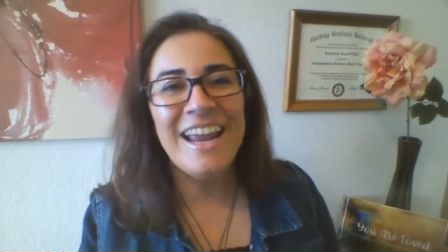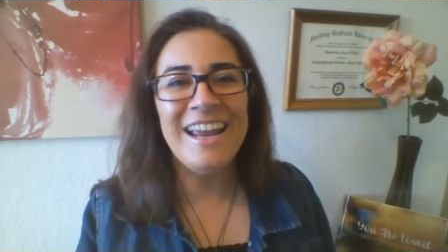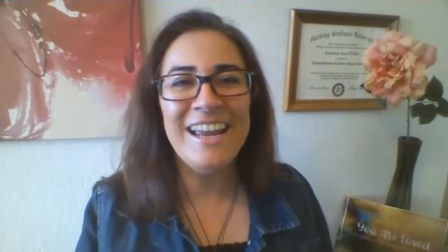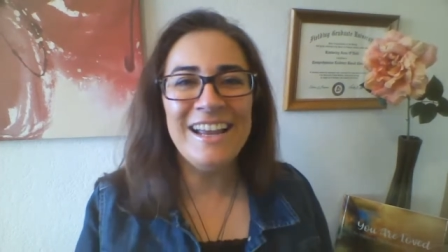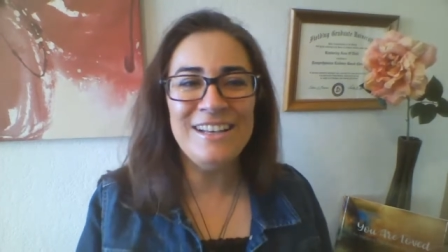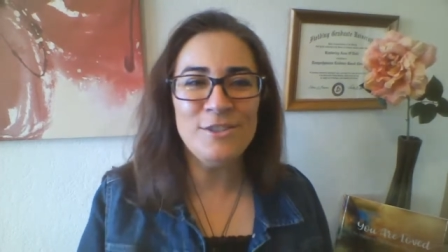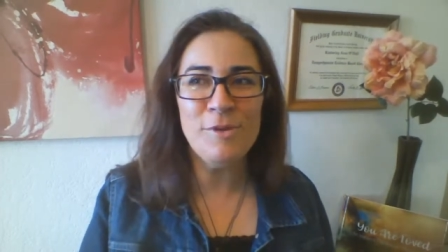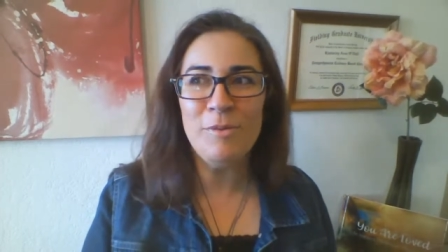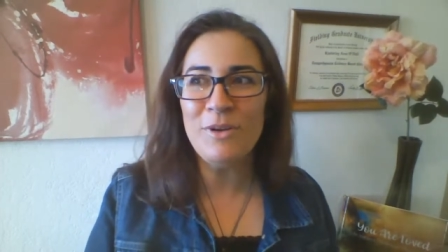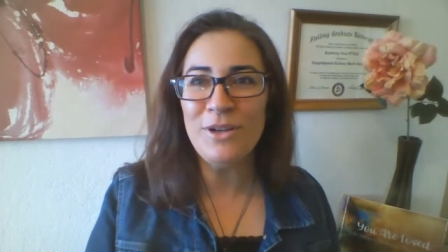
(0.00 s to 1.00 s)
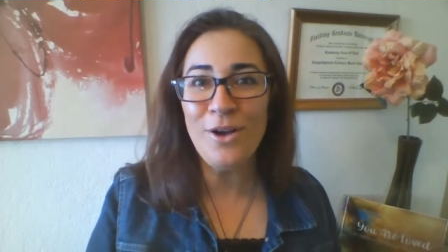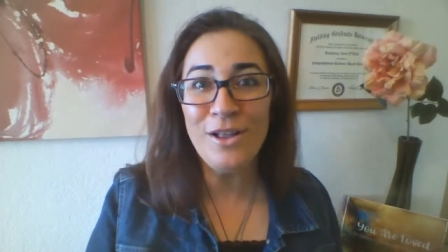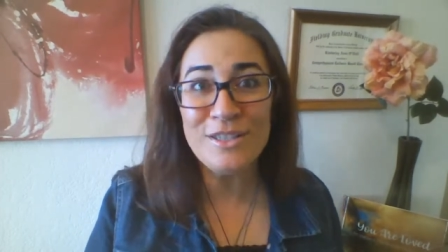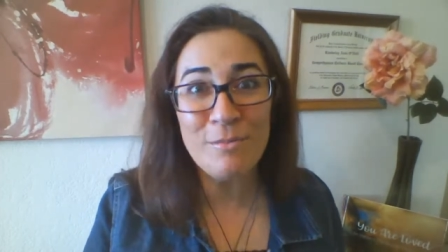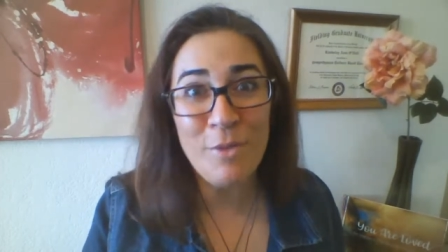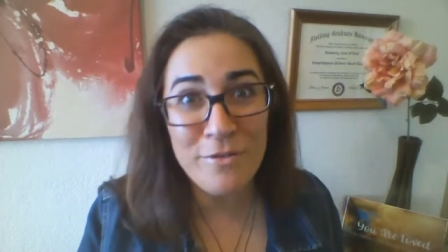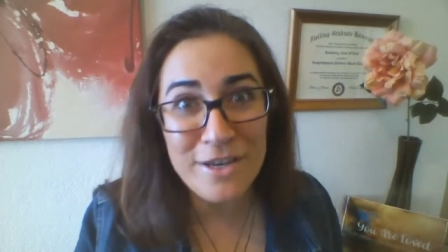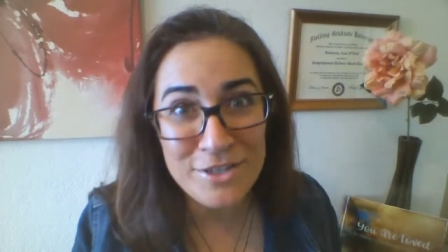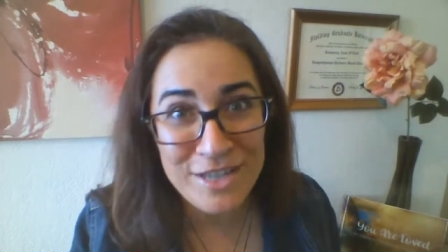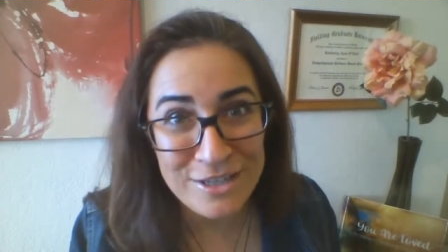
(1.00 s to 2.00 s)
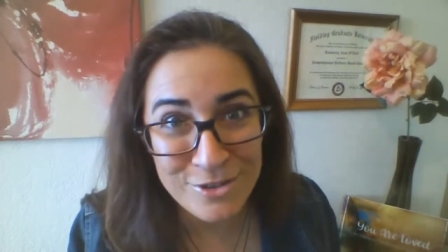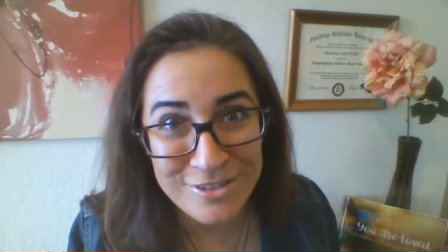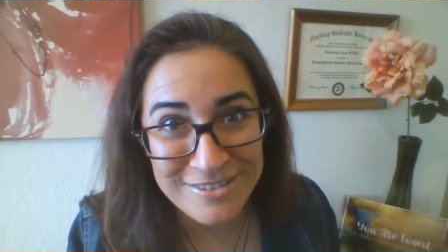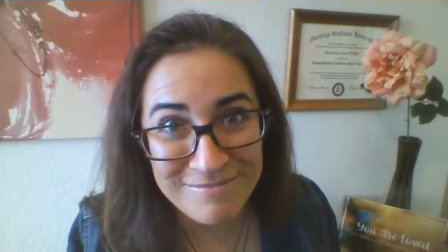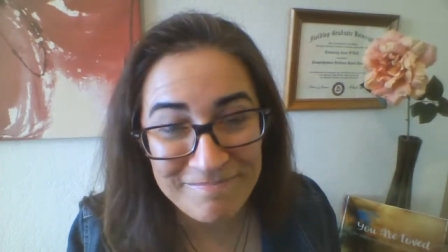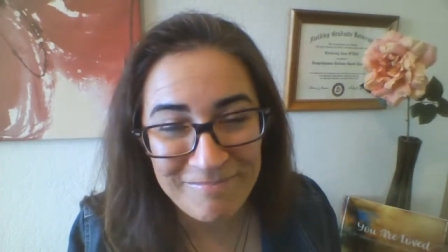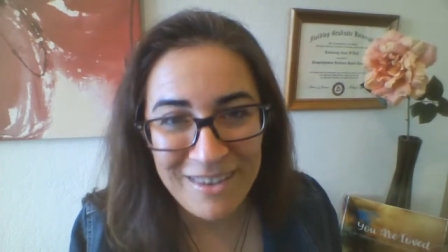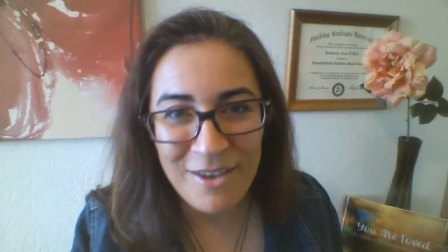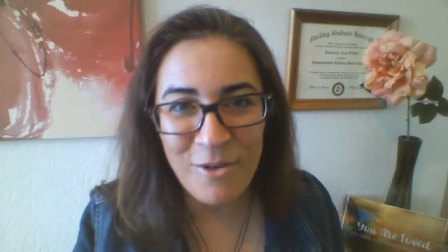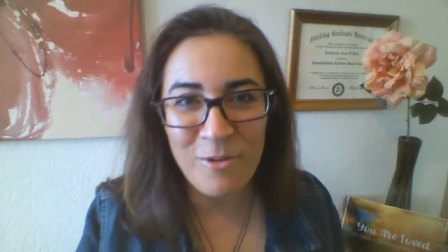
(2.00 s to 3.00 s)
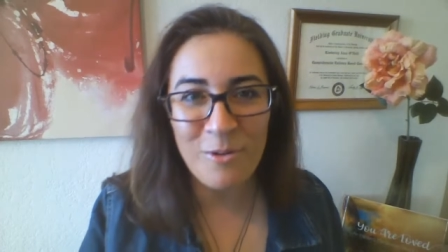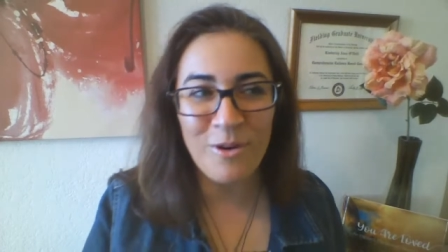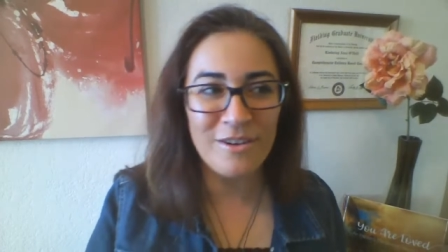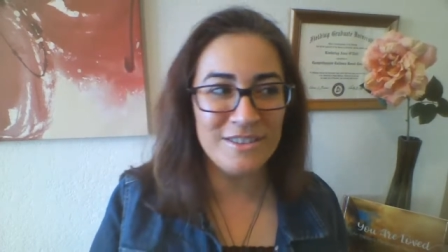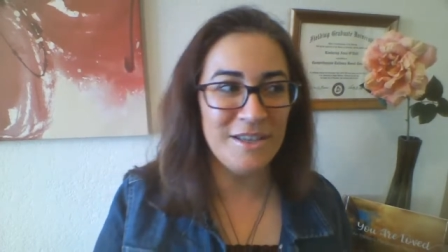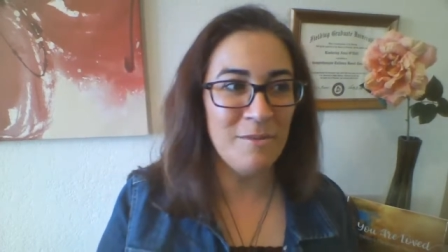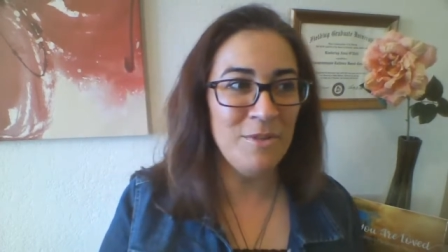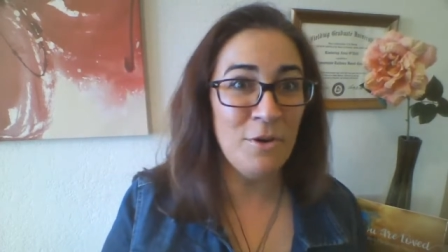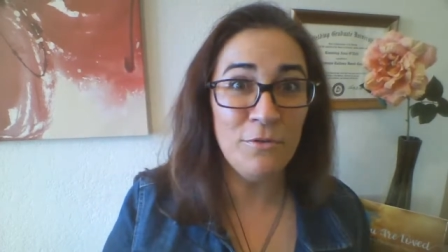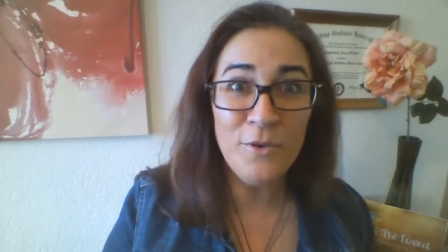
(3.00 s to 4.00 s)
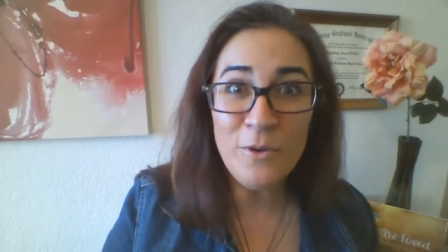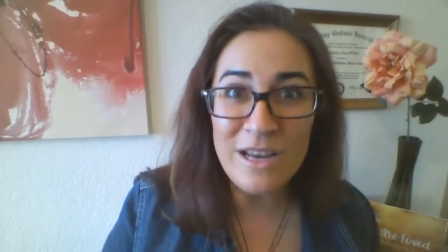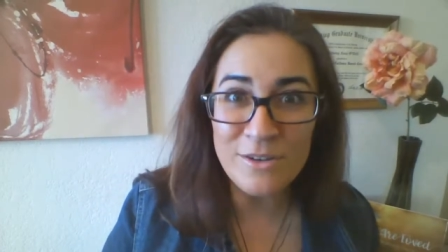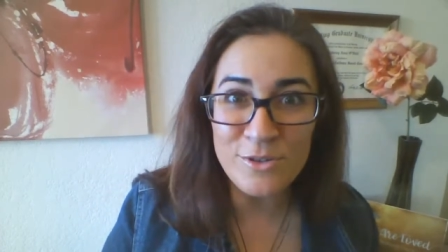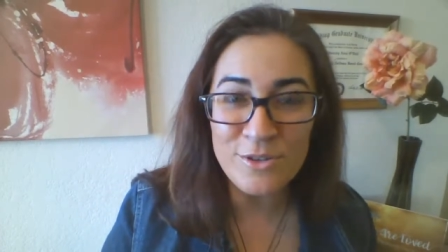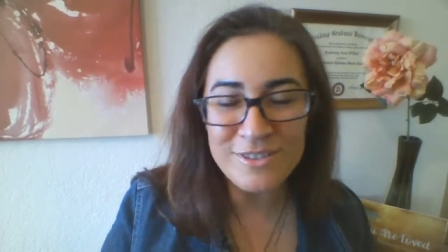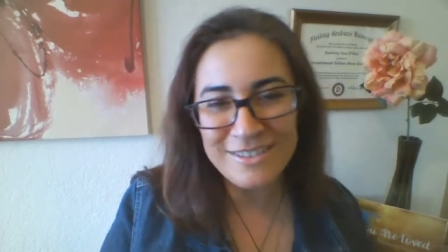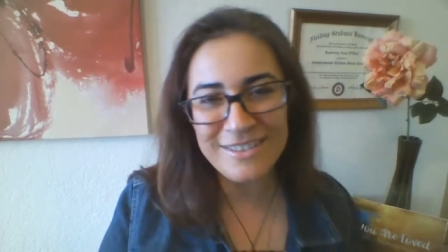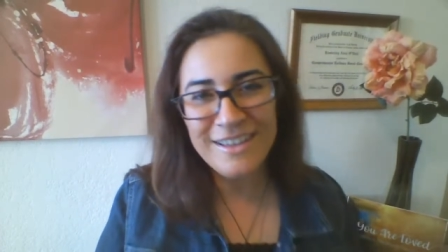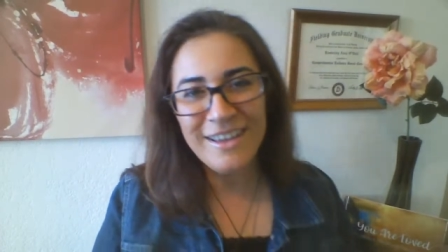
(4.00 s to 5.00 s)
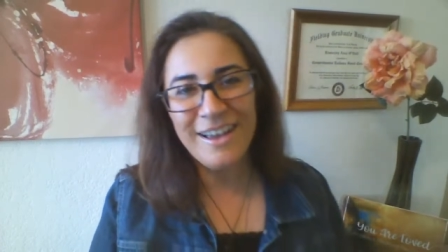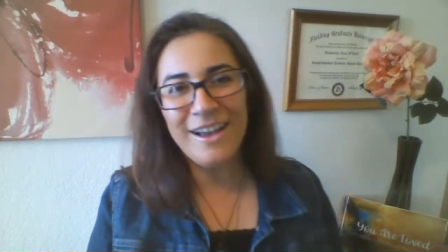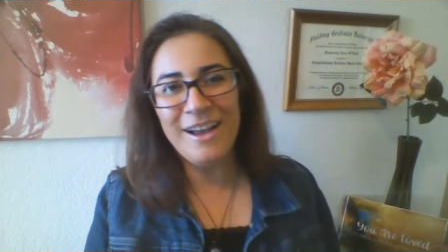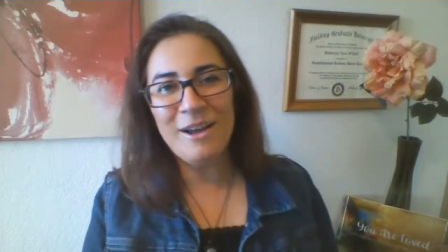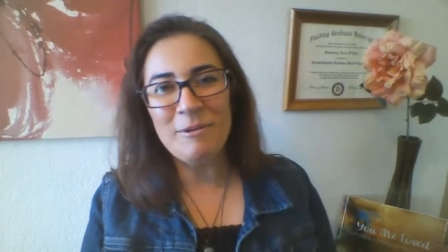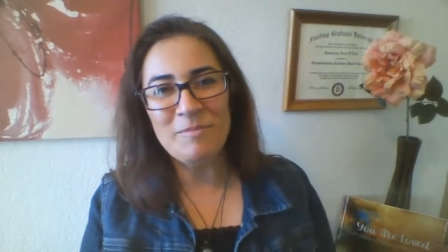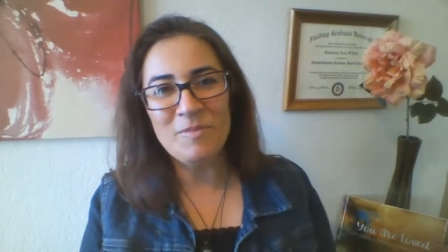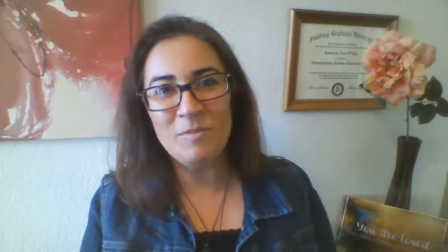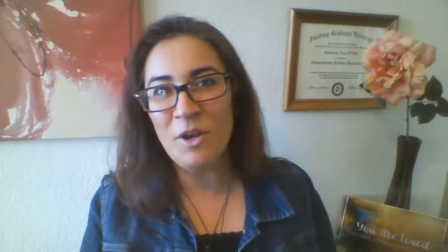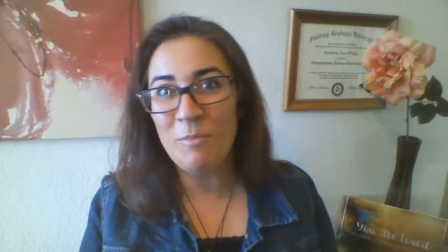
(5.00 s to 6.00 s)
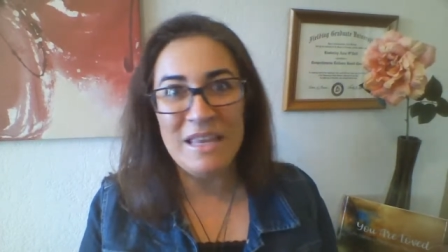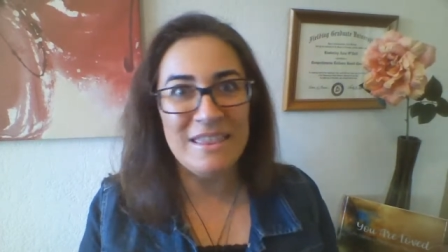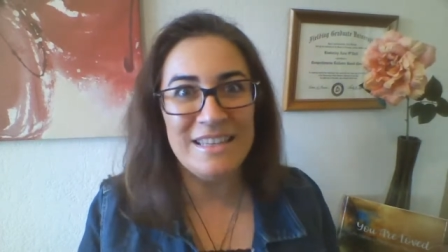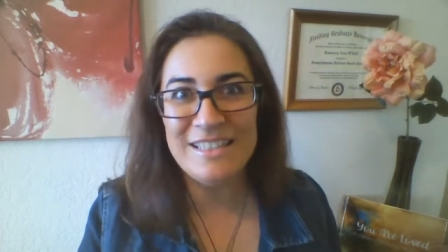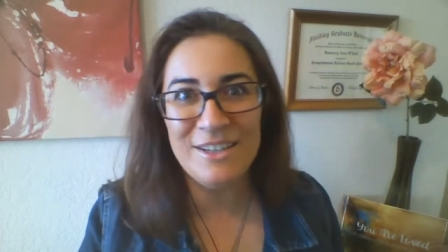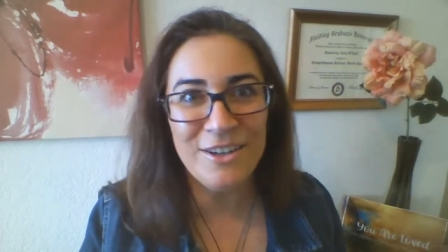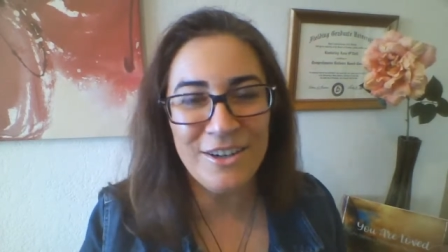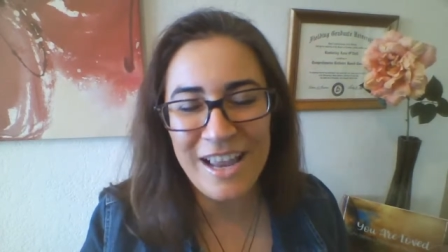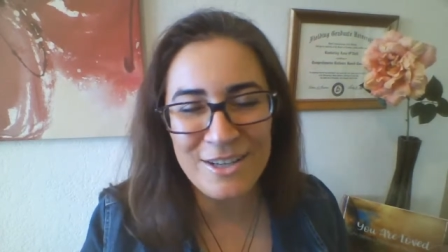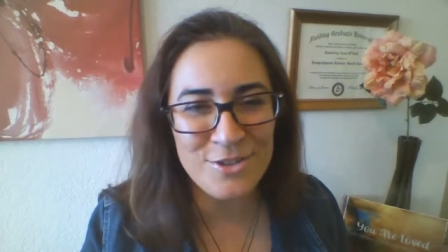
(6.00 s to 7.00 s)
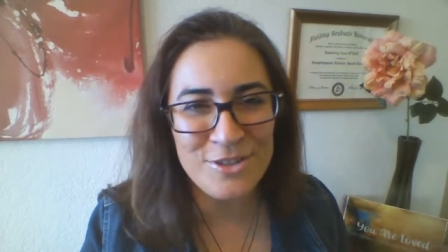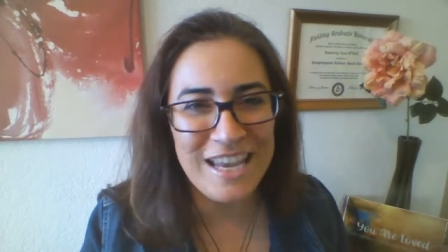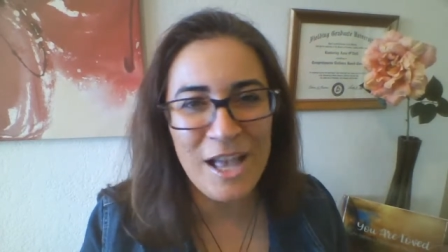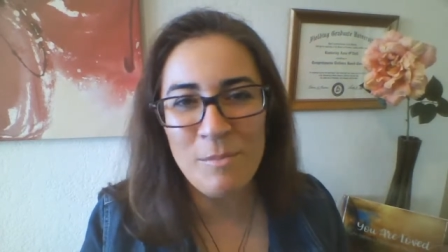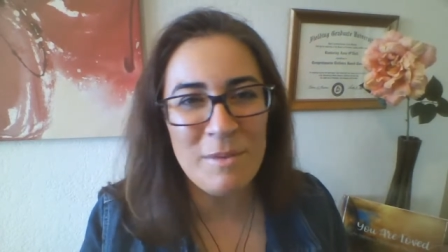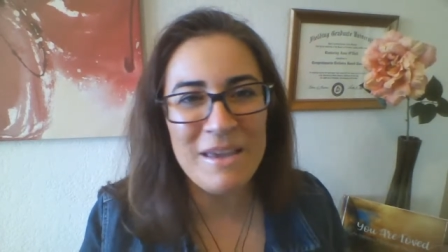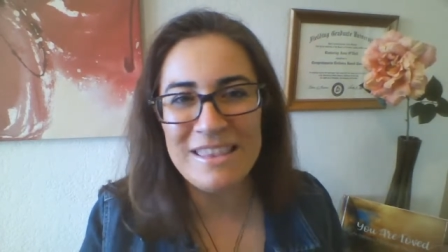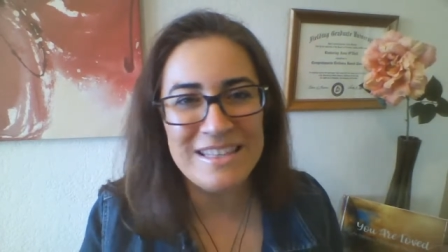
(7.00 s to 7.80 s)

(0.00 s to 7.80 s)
And so maybe you want to call in some motivation angels or some, you know, food angels, um, you know, make the dinner extra, ta- help me make the